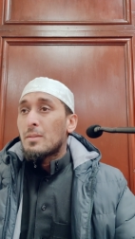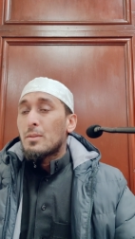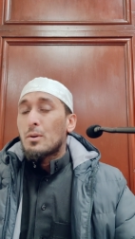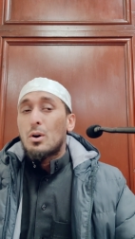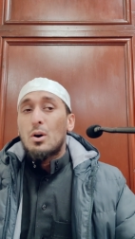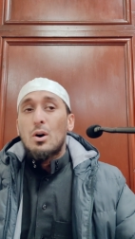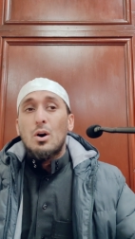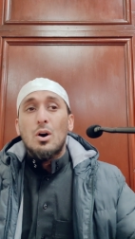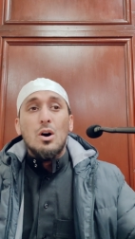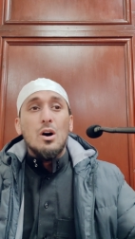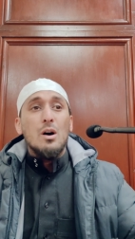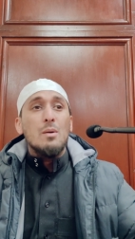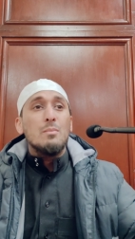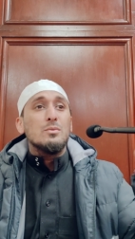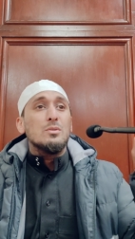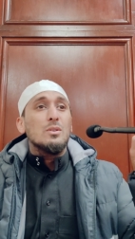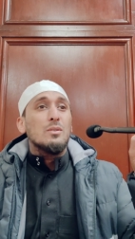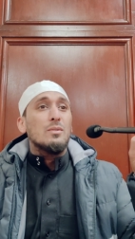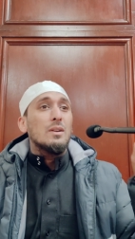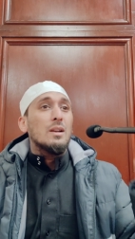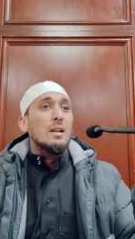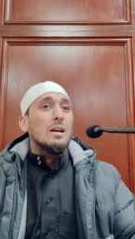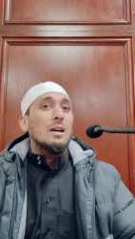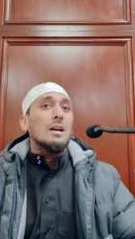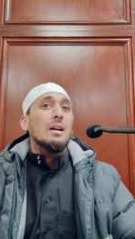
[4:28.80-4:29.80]
the harms
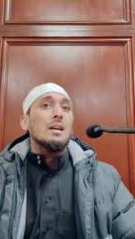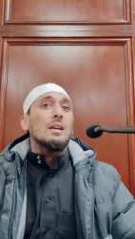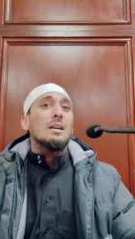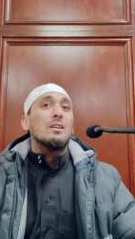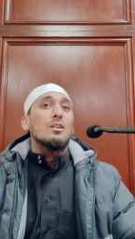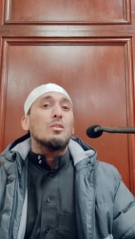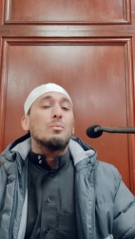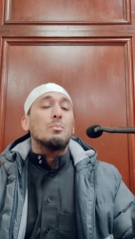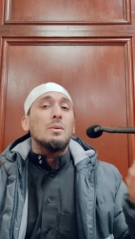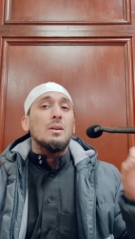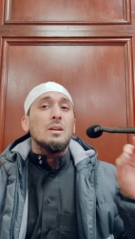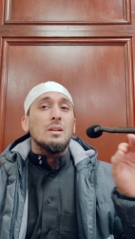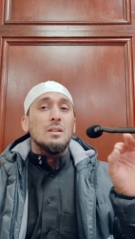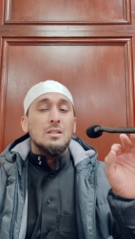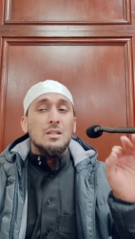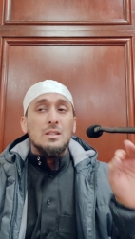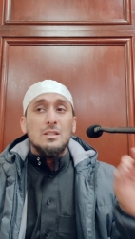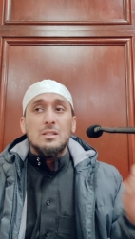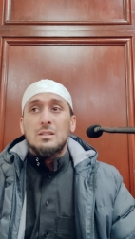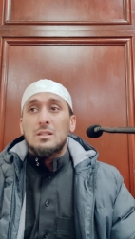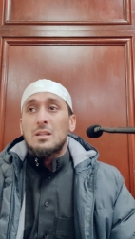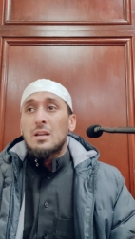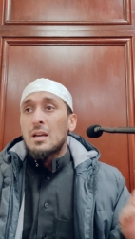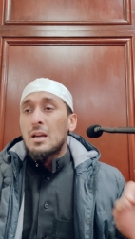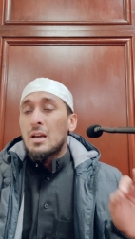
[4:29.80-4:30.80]
of lying, of being
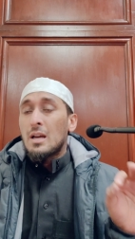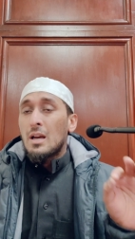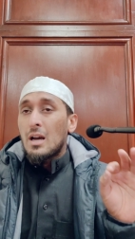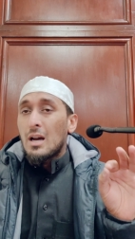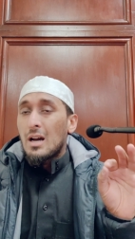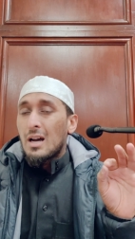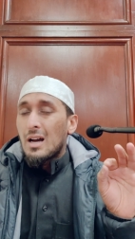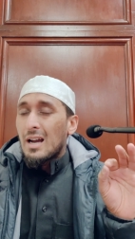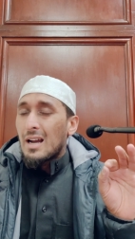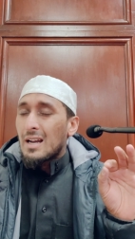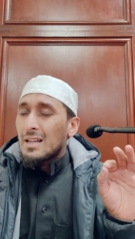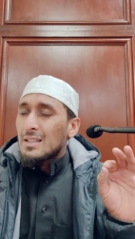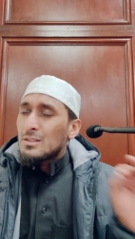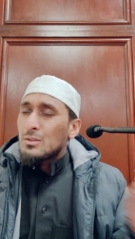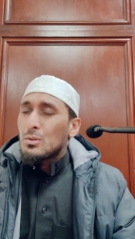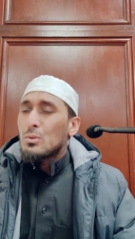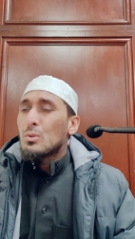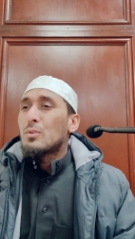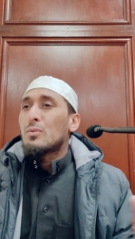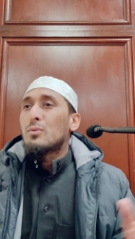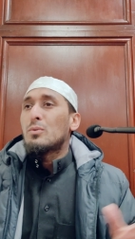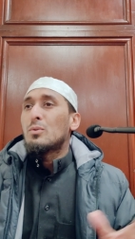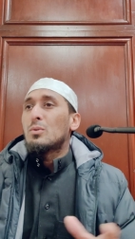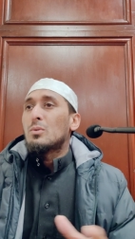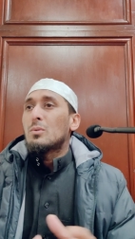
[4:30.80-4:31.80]
dis- uh,
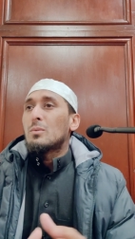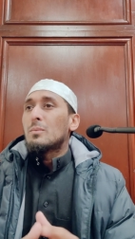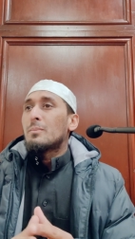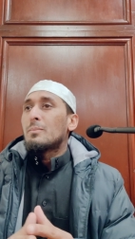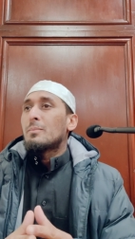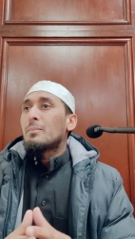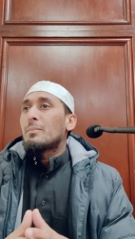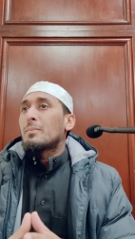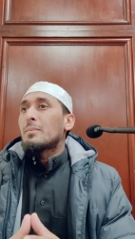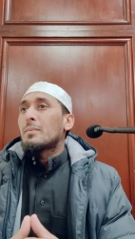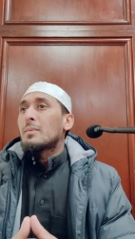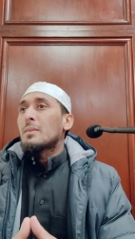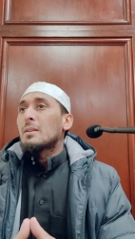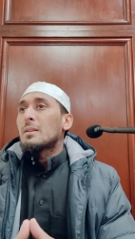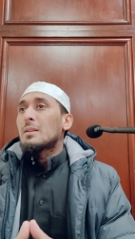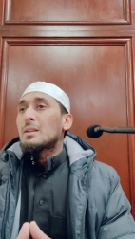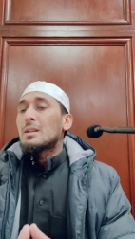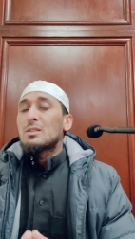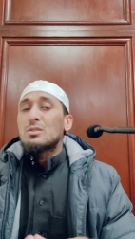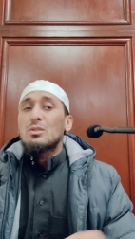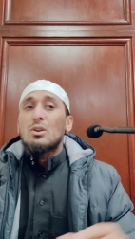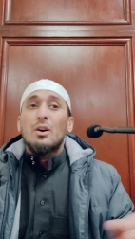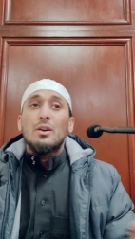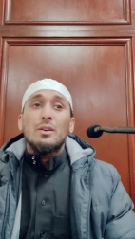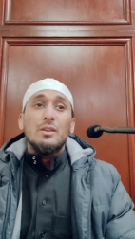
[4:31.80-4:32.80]
untruthful,
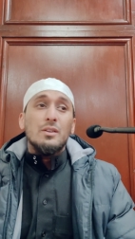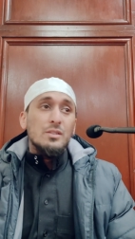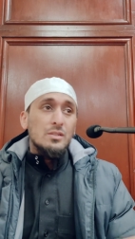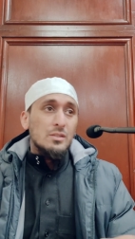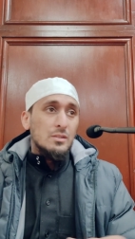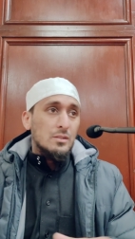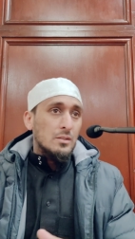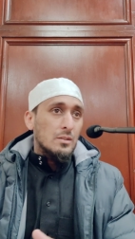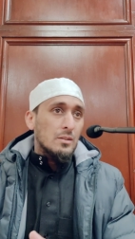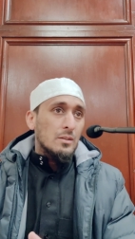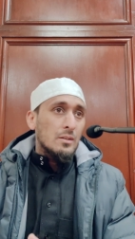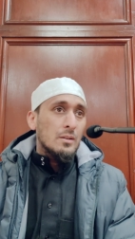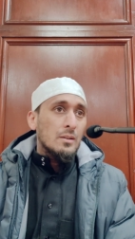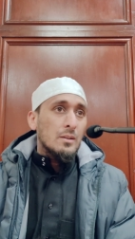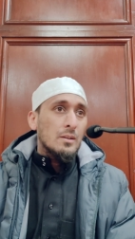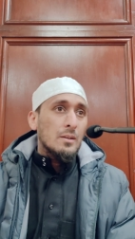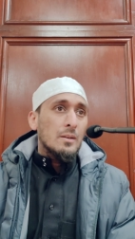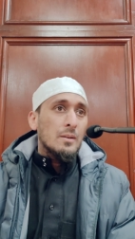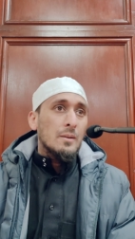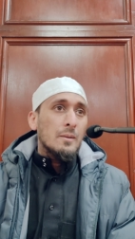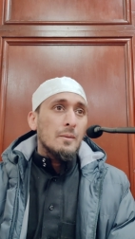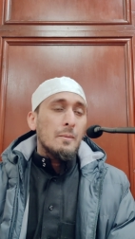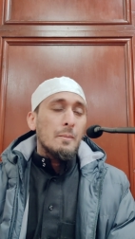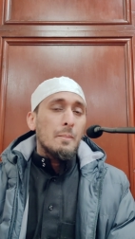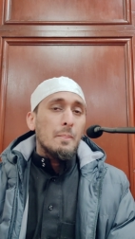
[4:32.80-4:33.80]
dishonest,
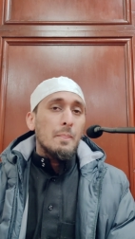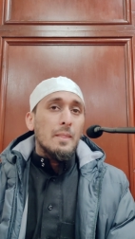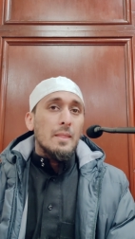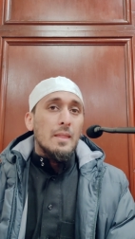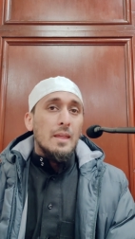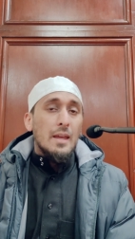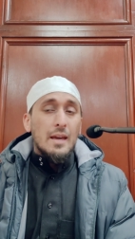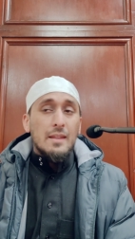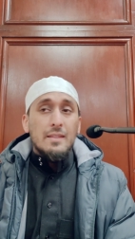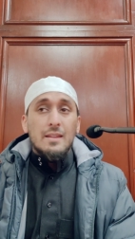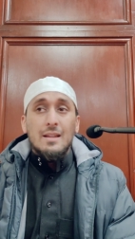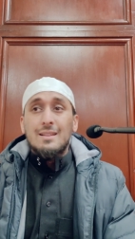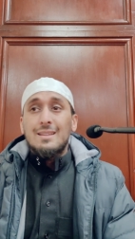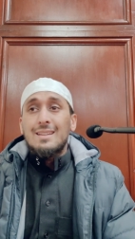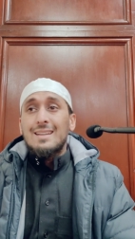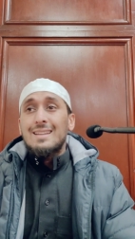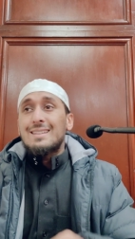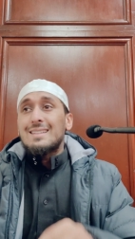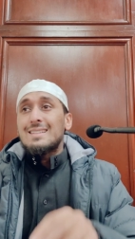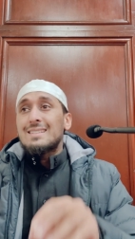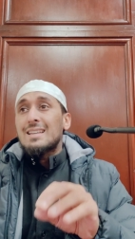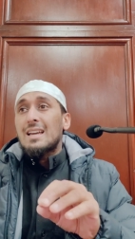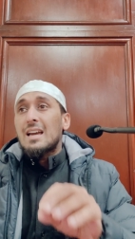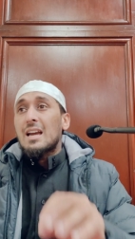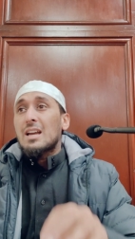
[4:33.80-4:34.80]
and that
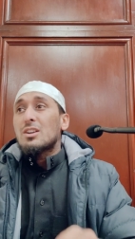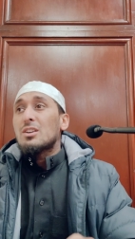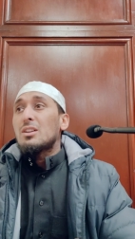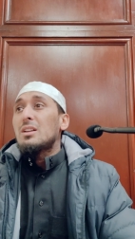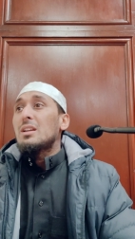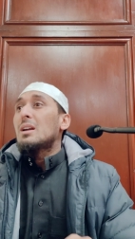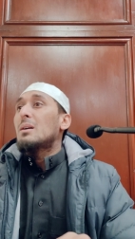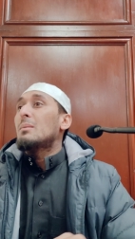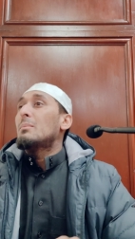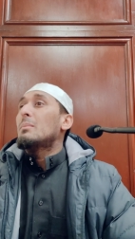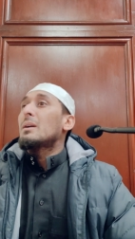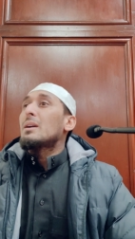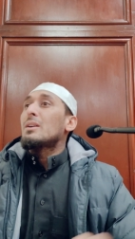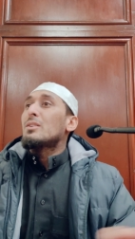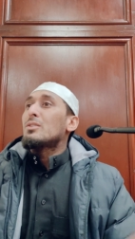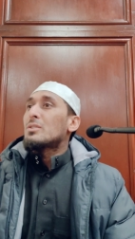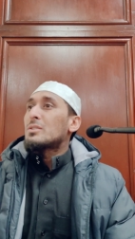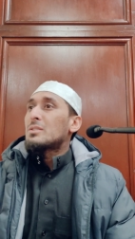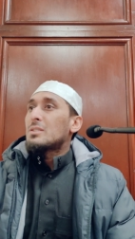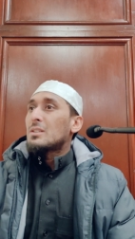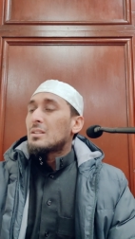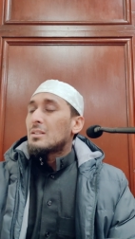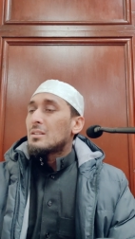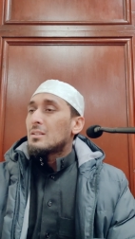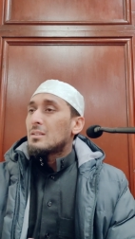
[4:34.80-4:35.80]
it is actually a
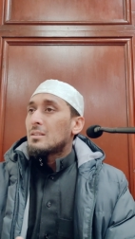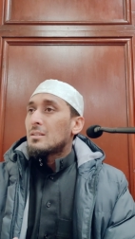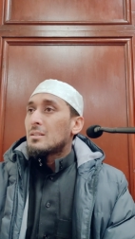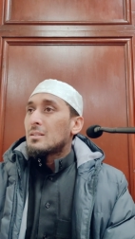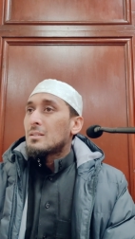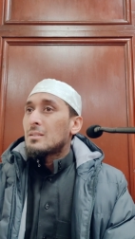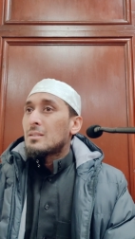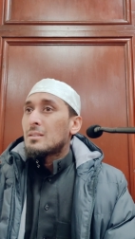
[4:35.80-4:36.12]
major sin.